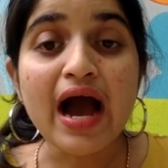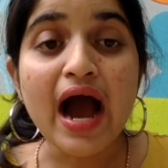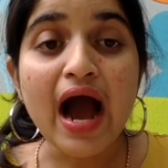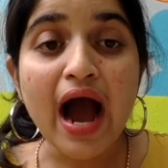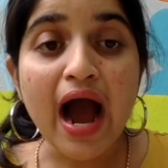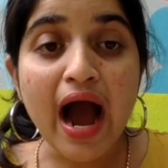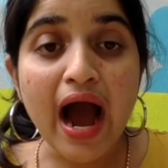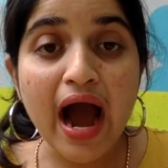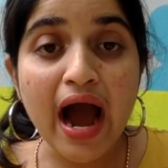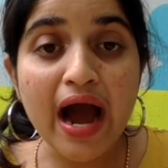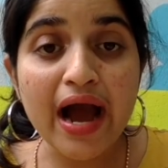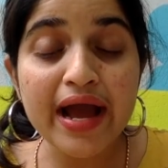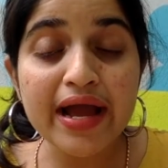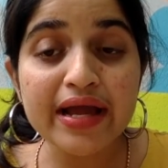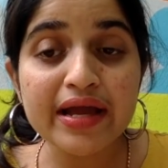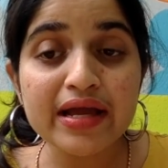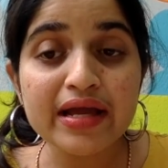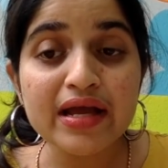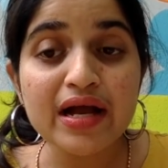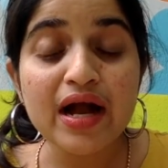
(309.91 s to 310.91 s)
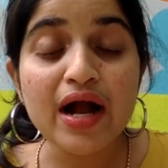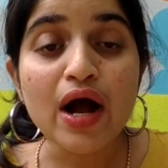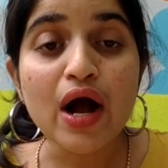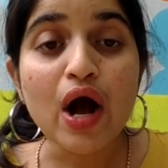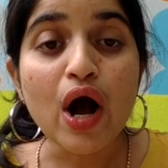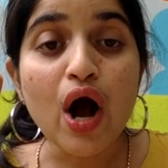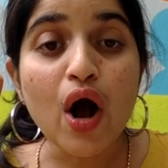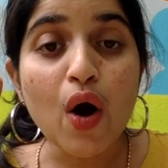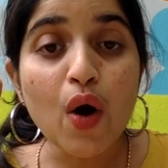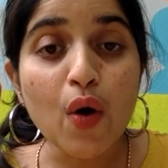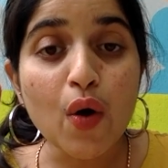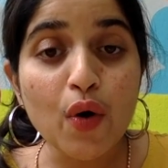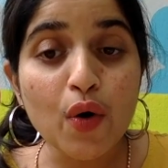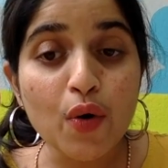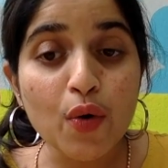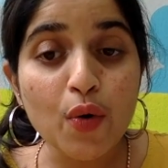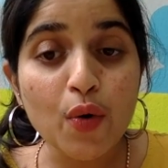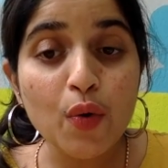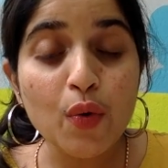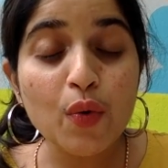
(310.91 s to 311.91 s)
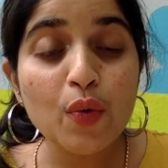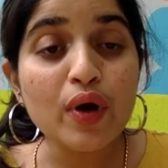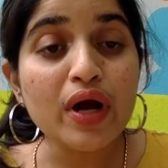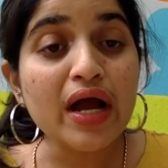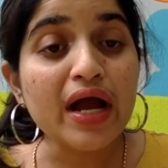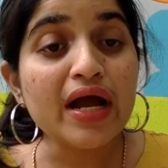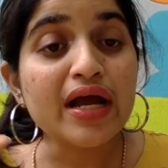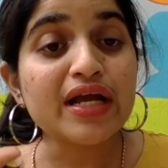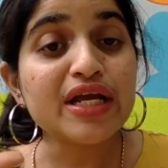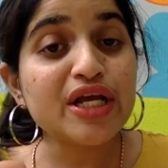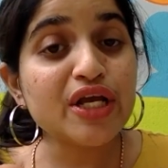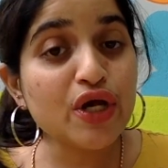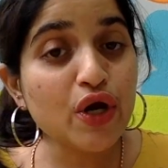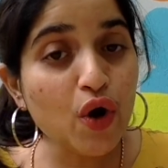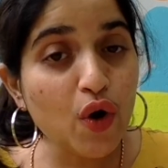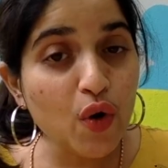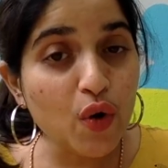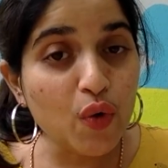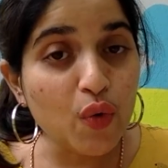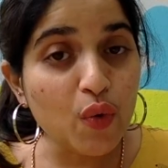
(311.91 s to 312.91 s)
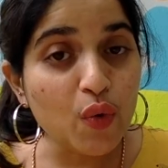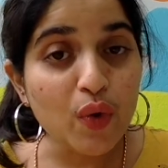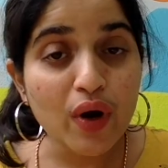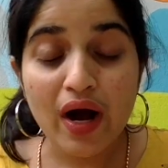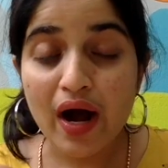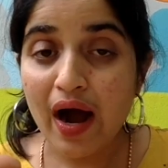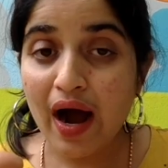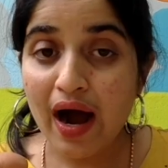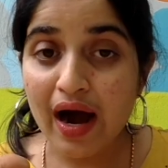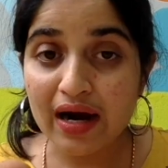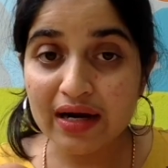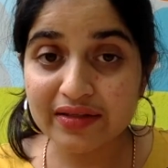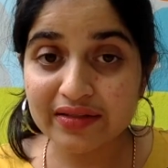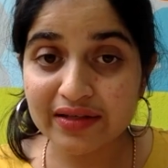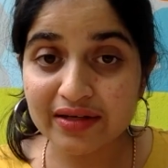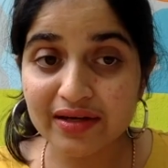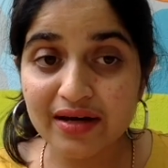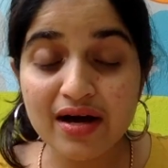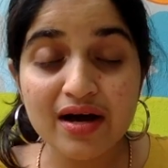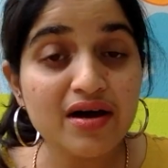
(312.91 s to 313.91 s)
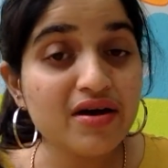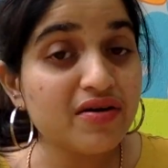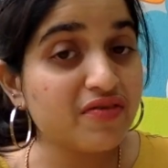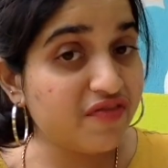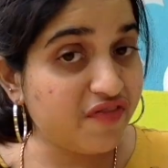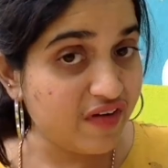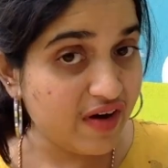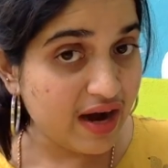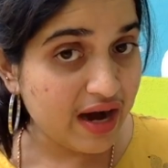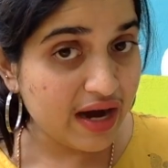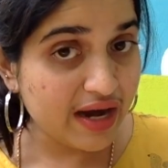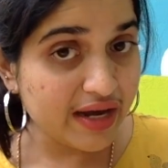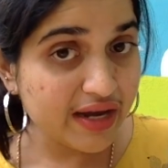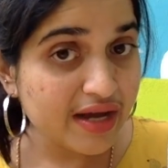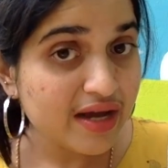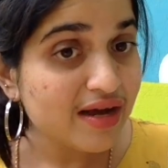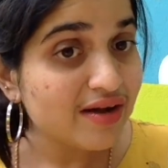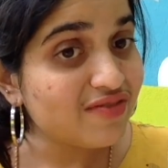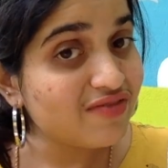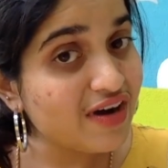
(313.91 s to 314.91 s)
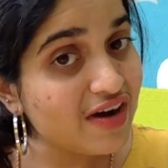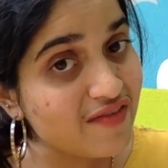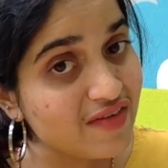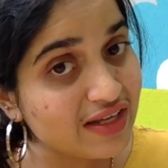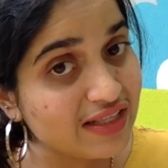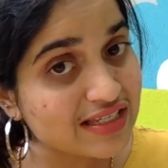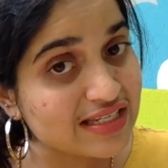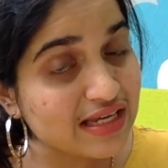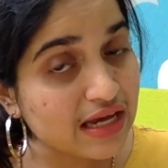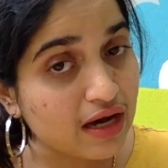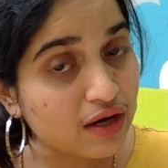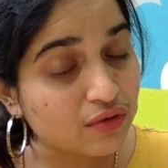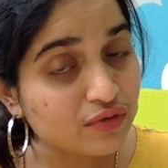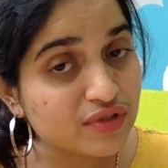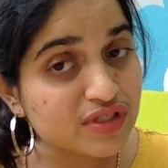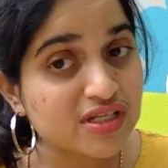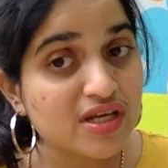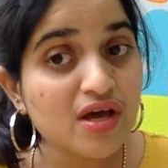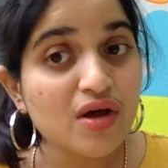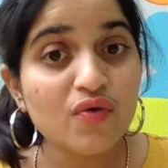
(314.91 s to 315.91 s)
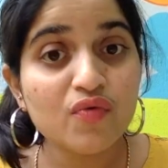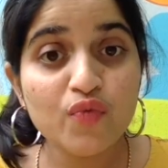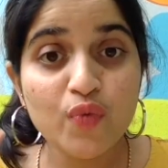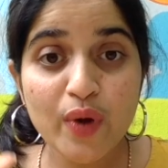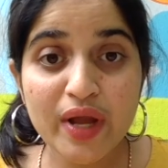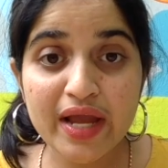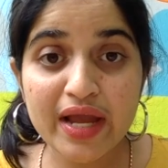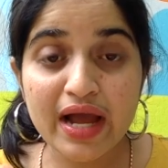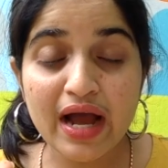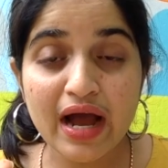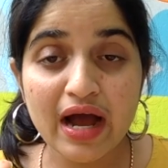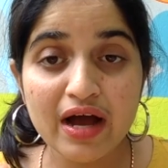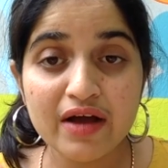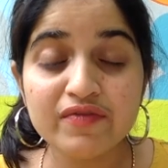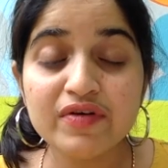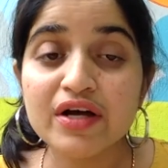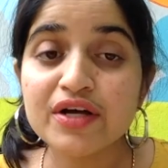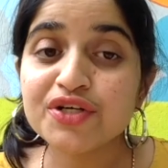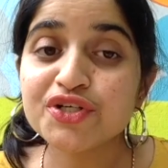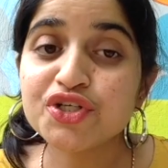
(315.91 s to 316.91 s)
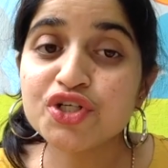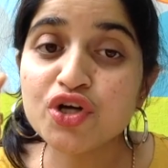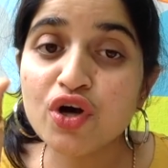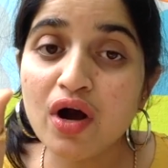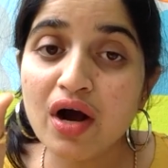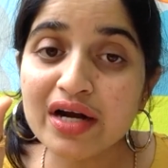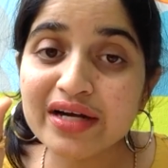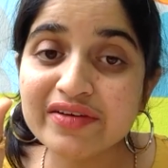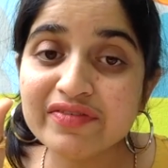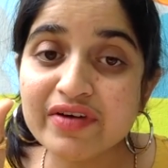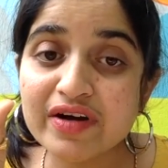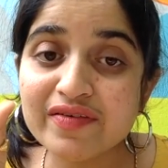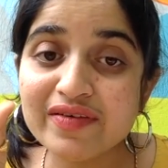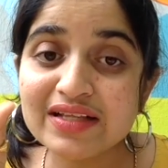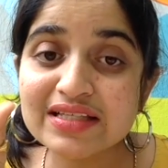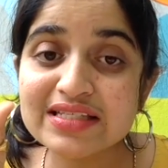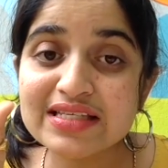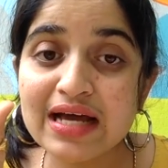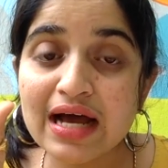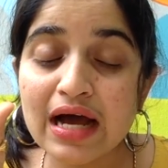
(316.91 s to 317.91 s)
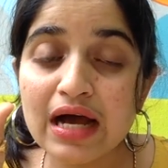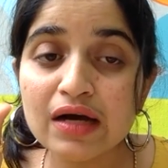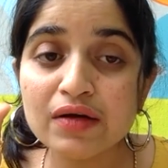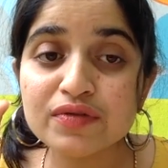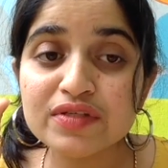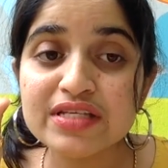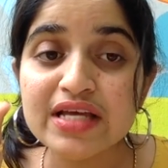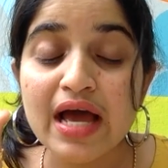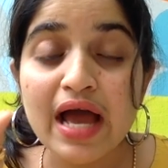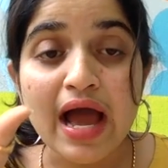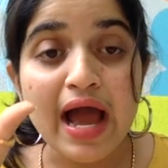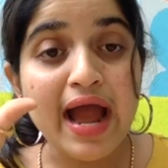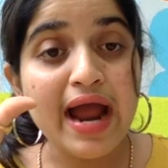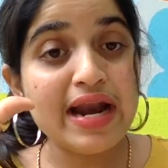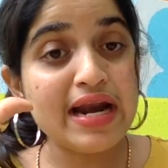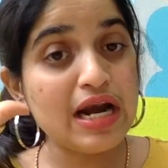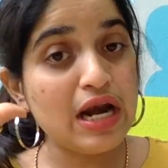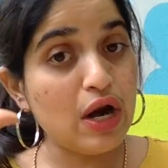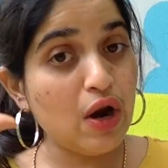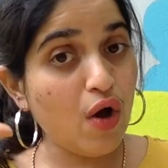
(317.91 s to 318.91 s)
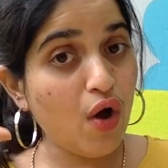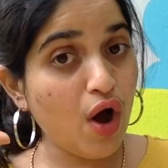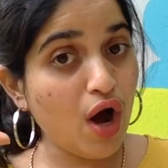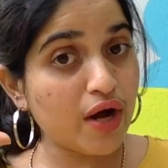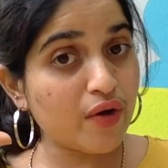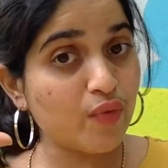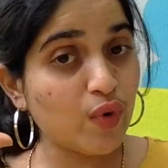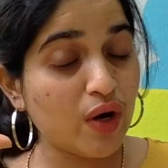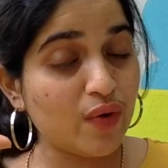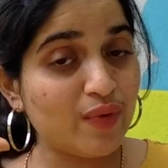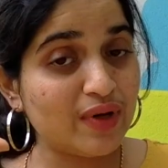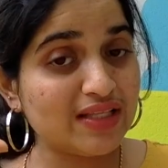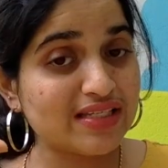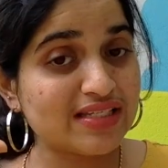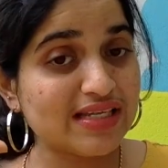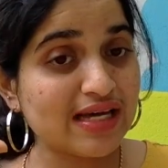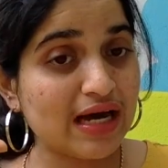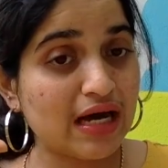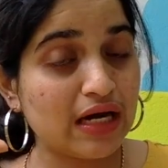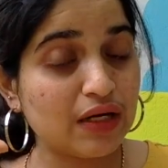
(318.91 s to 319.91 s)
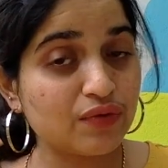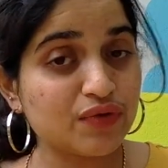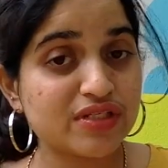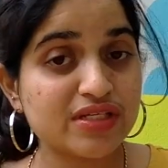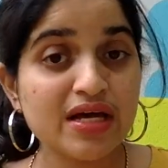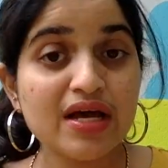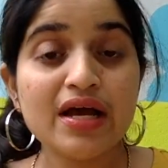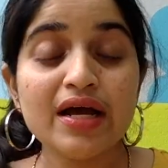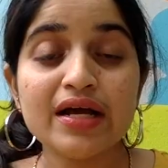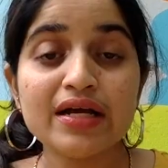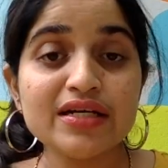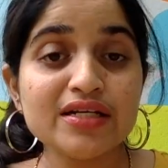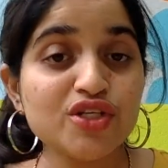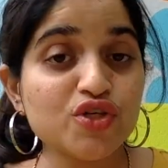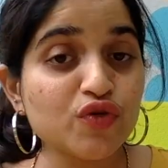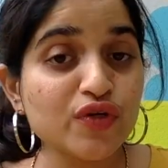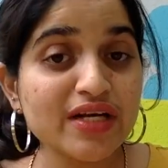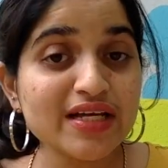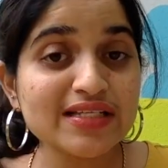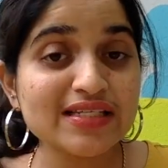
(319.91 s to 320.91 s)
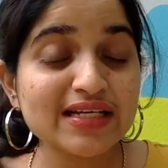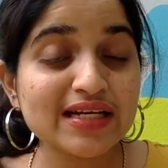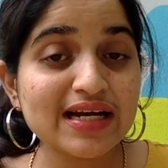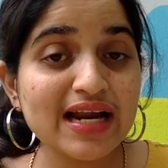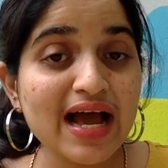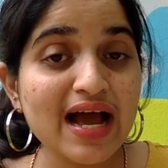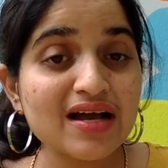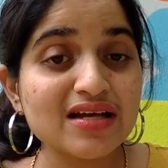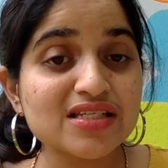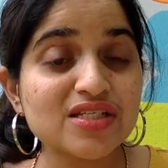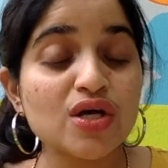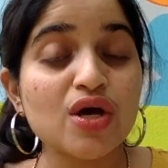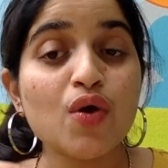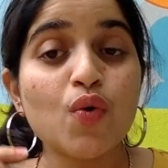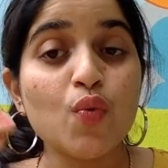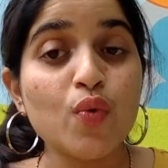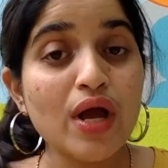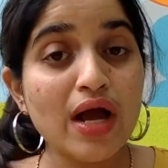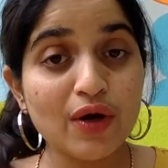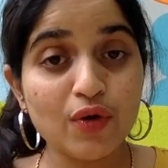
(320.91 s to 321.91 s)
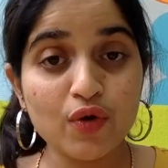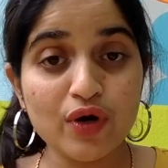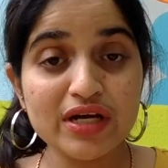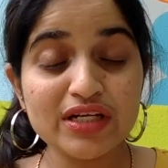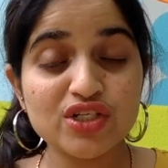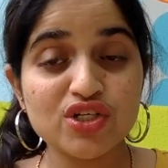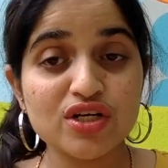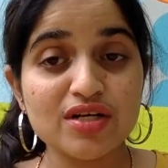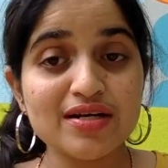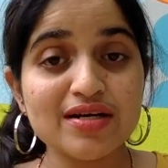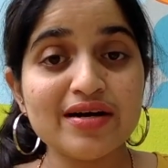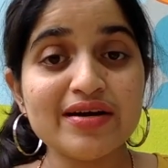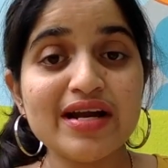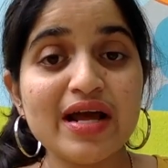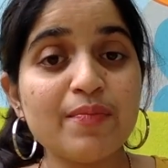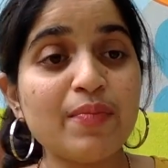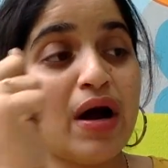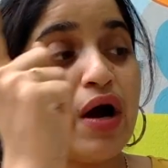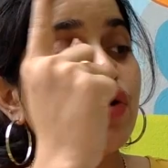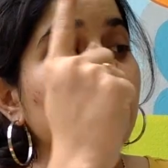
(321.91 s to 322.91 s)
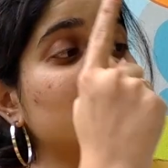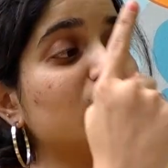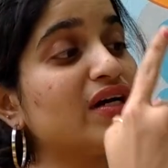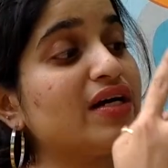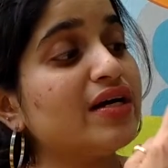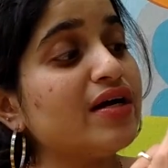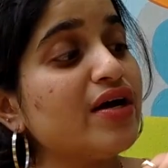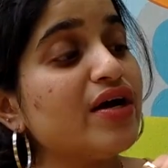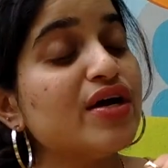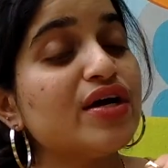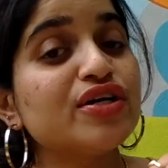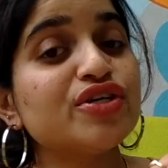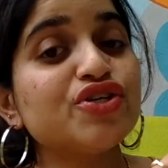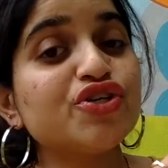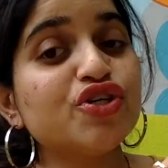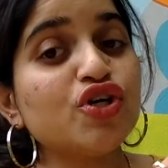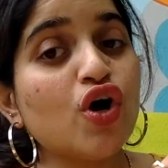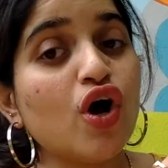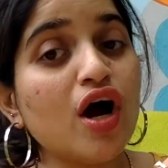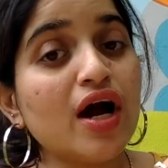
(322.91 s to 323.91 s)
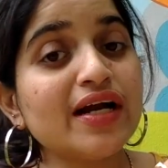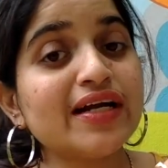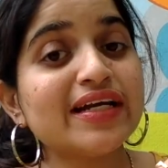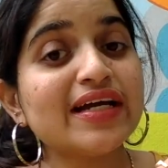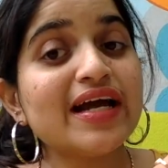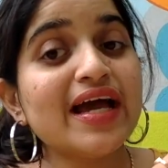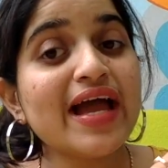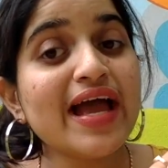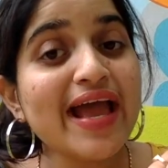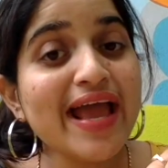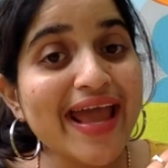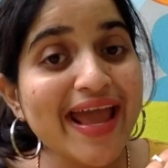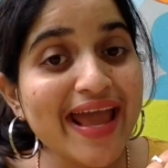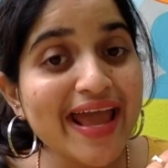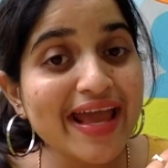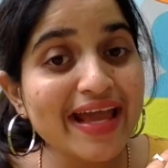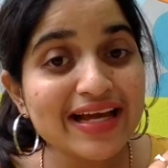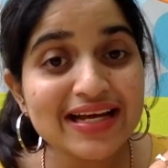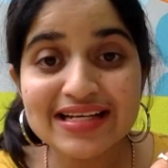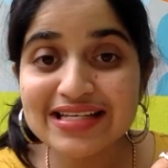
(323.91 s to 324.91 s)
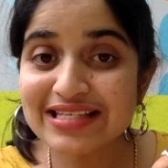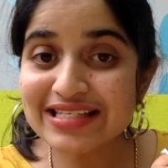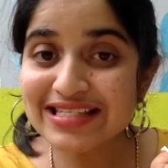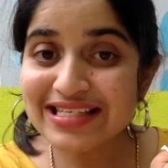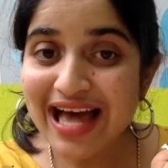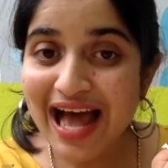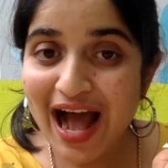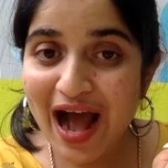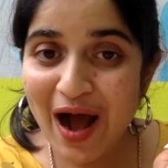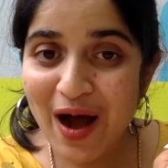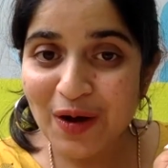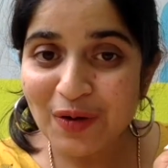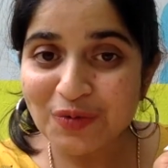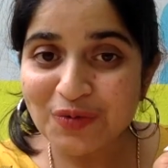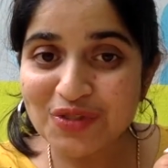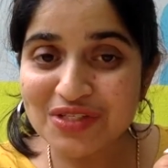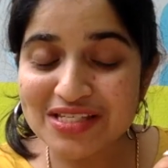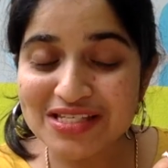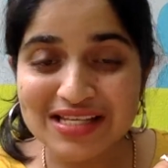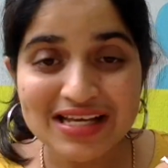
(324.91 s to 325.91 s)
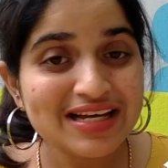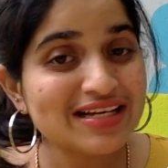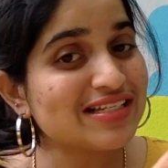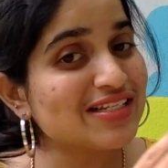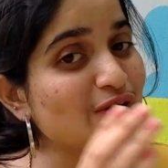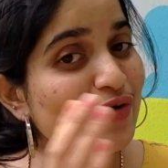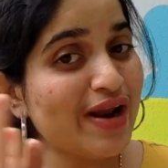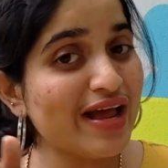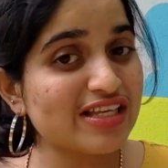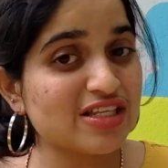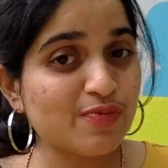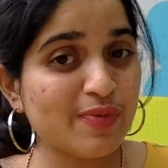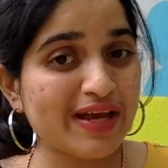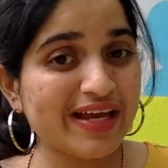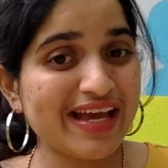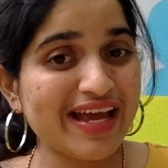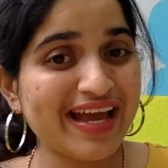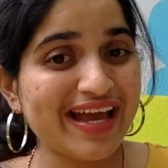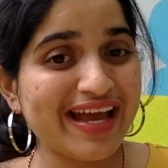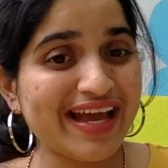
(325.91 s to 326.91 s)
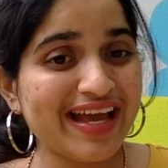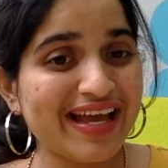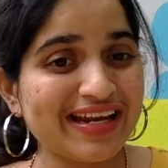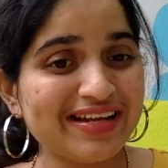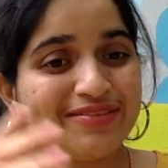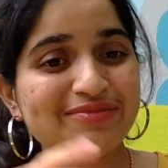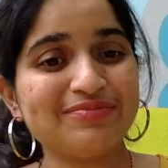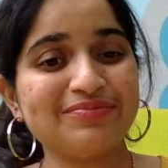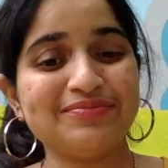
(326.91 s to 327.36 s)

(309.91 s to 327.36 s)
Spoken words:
I, O, U are the 5 vowel sounds. We have short vowel sounds and long vowel sounds. In today's class, we are going to learn about the short A sounds. So let's begin.